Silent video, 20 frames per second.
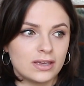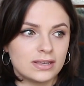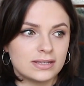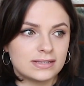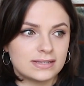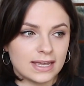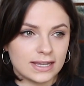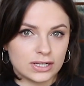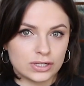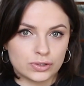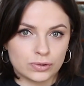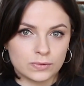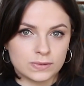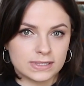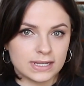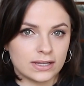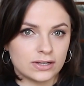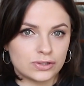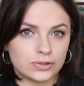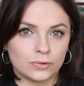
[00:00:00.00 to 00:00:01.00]
central
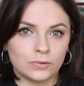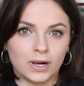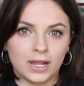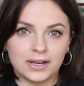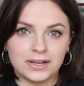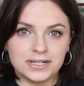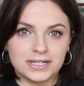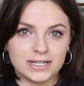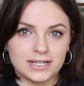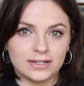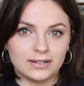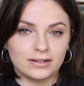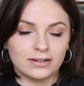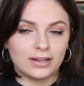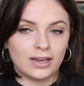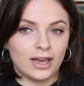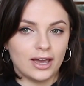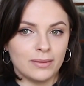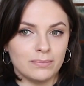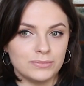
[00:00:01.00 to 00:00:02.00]
London,
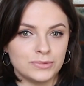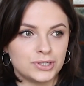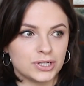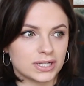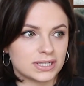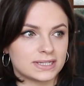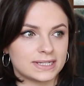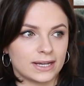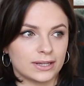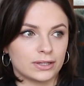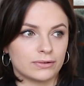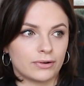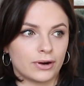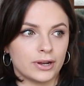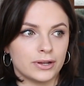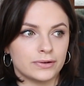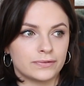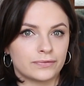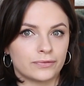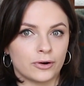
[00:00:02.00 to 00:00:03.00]
just down the
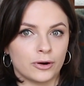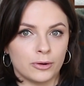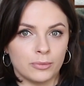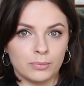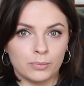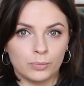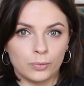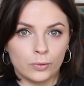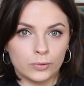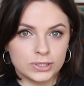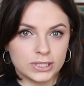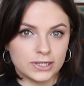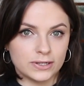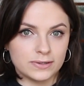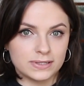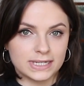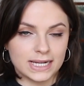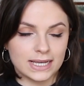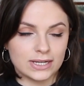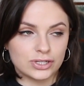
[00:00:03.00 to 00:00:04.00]
road from Waterloo
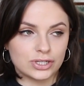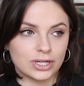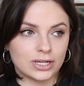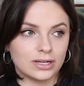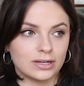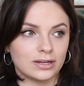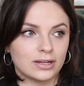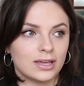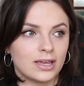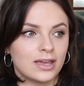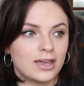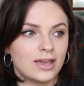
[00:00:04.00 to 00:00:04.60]
Station.